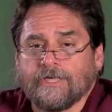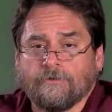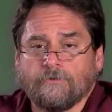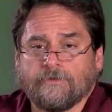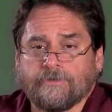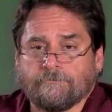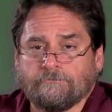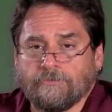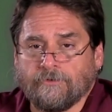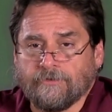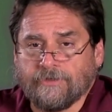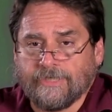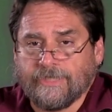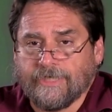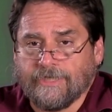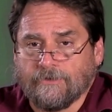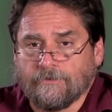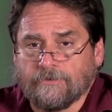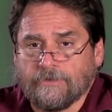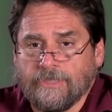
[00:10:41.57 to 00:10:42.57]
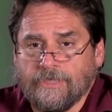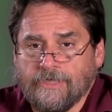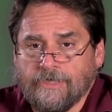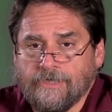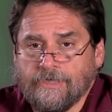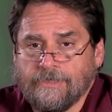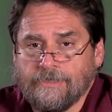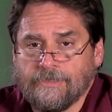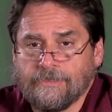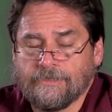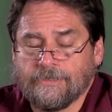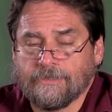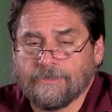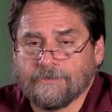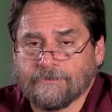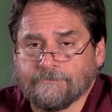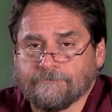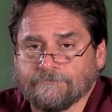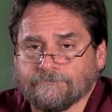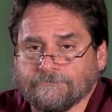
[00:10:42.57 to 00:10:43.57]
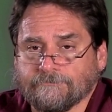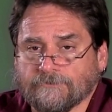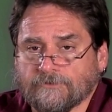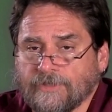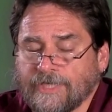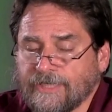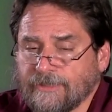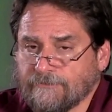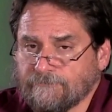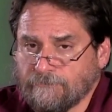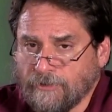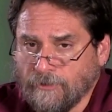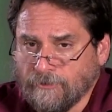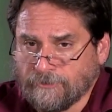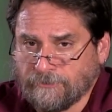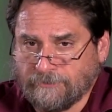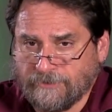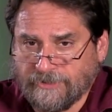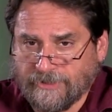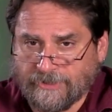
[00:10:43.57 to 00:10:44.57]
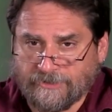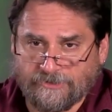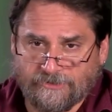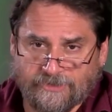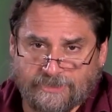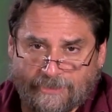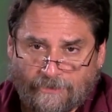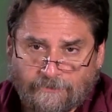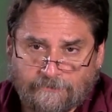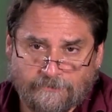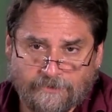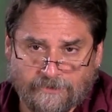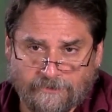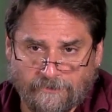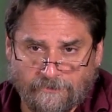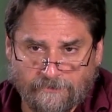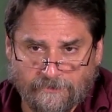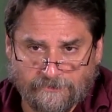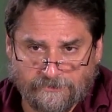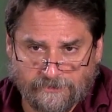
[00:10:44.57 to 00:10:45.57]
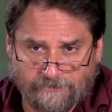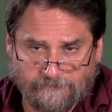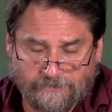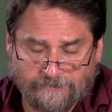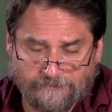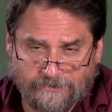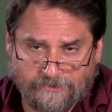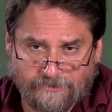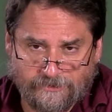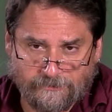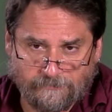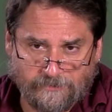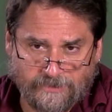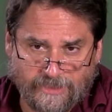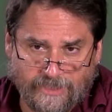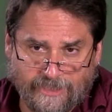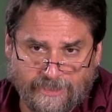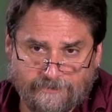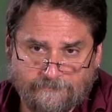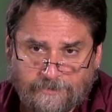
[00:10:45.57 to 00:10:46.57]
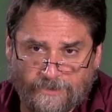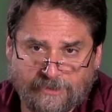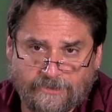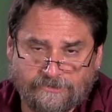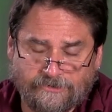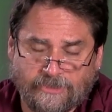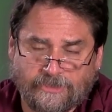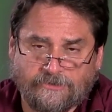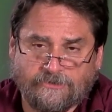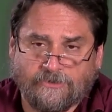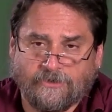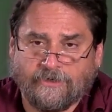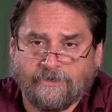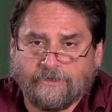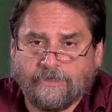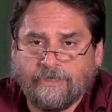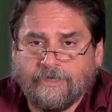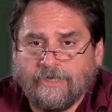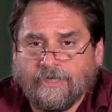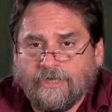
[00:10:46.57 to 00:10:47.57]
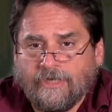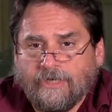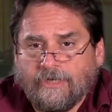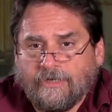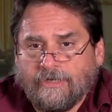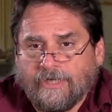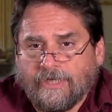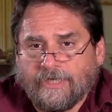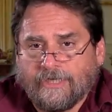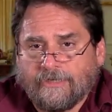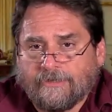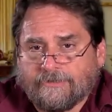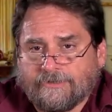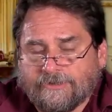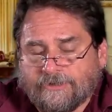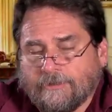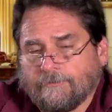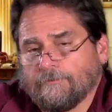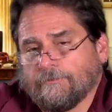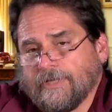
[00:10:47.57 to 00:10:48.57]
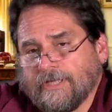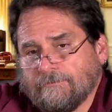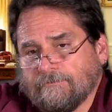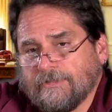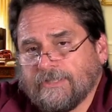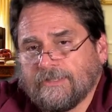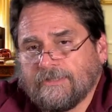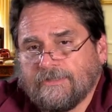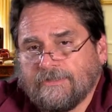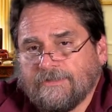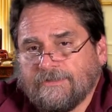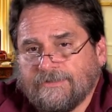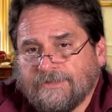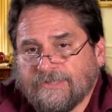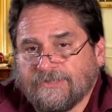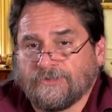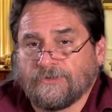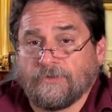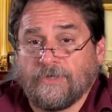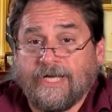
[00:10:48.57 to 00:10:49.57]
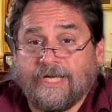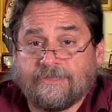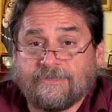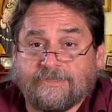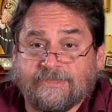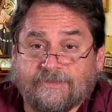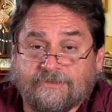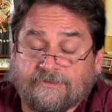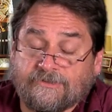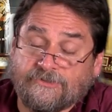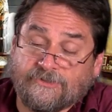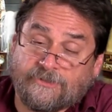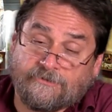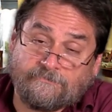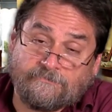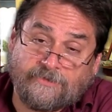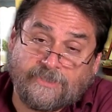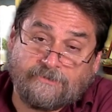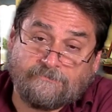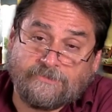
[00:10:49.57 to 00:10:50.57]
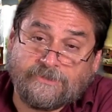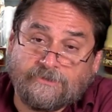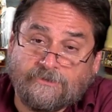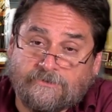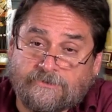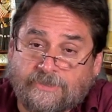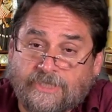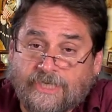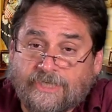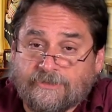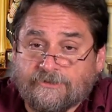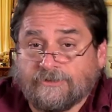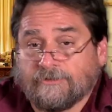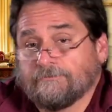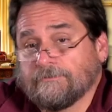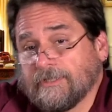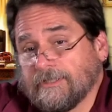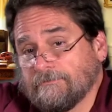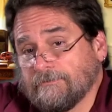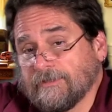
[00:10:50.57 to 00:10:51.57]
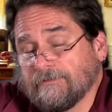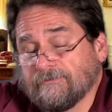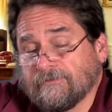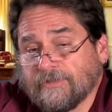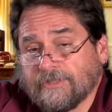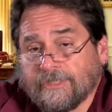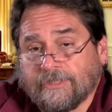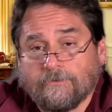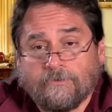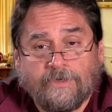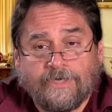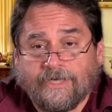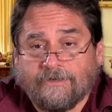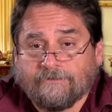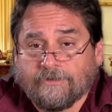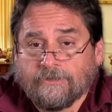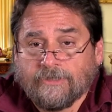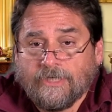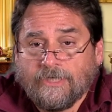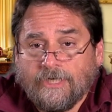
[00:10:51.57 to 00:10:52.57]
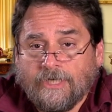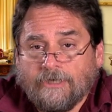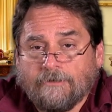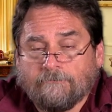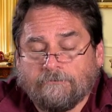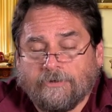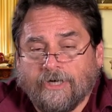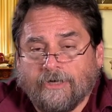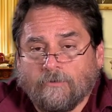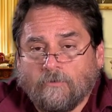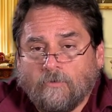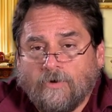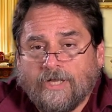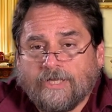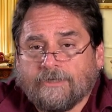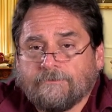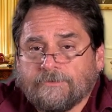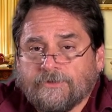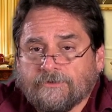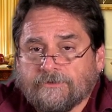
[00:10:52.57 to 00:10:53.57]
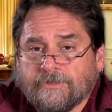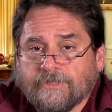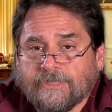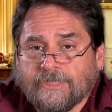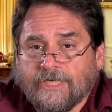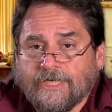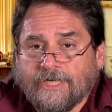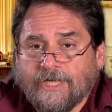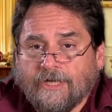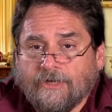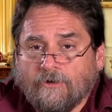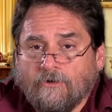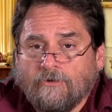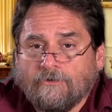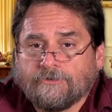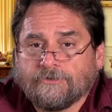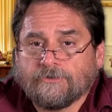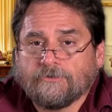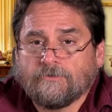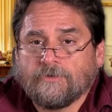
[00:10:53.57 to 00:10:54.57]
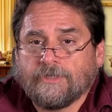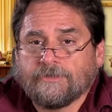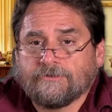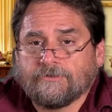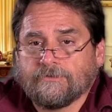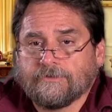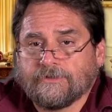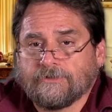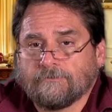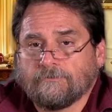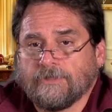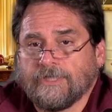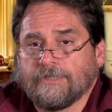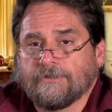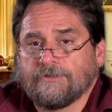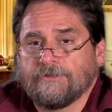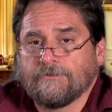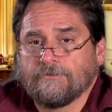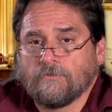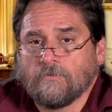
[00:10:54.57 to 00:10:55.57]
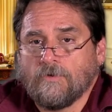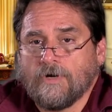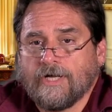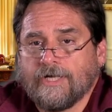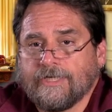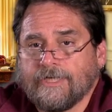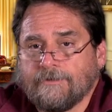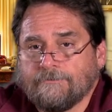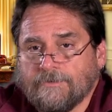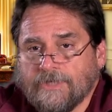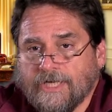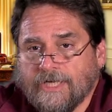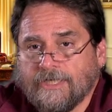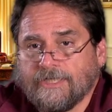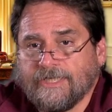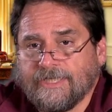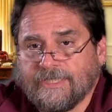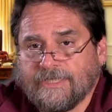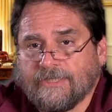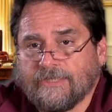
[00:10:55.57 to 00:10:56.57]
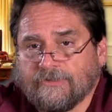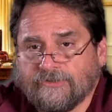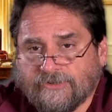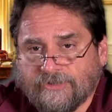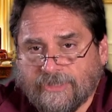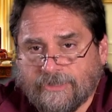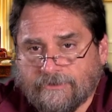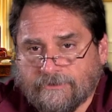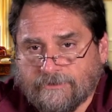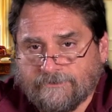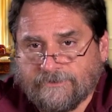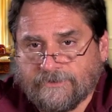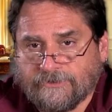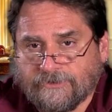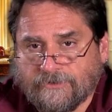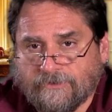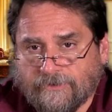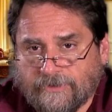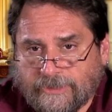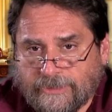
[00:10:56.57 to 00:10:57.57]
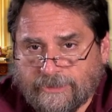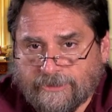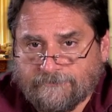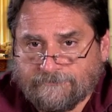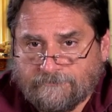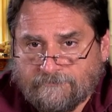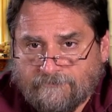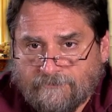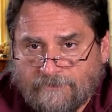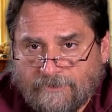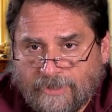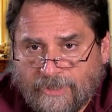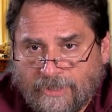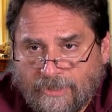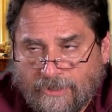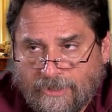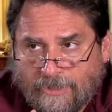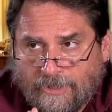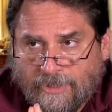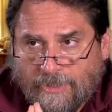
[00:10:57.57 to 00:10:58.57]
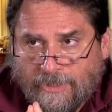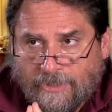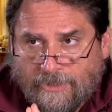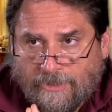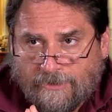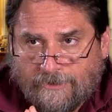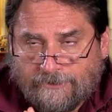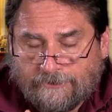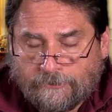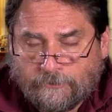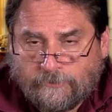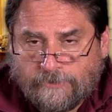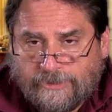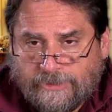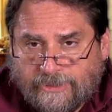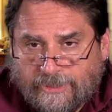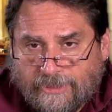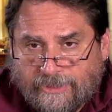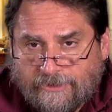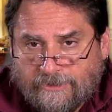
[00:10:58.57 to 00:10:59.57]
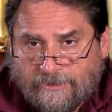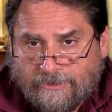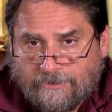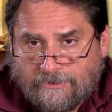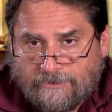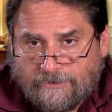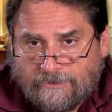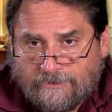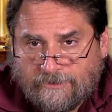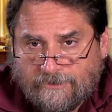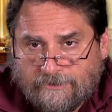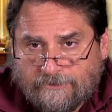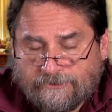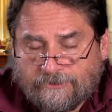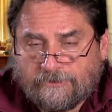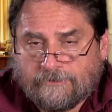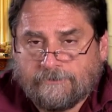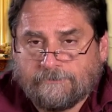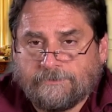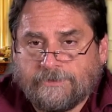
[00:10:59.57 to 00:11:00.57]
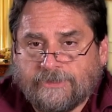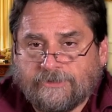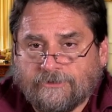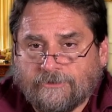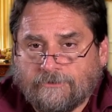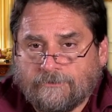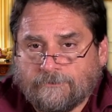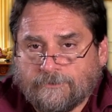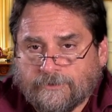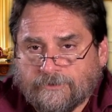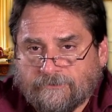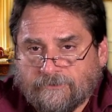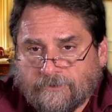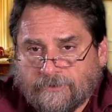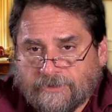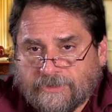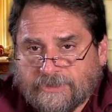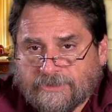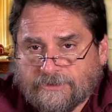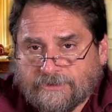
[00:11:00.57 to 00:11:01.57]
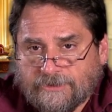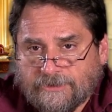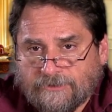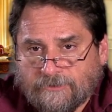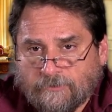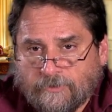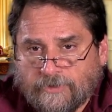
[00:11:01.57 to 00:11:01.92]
other thing I want to point out, in post-production, now I'm going to throw some images behind me as I talk, and some may be distracting, some may be okay, some might be funny, whatever. But while I'm doing that, I also want to explain to you why I'm not in the center of the screen. This weekend, here's a little piece of homework for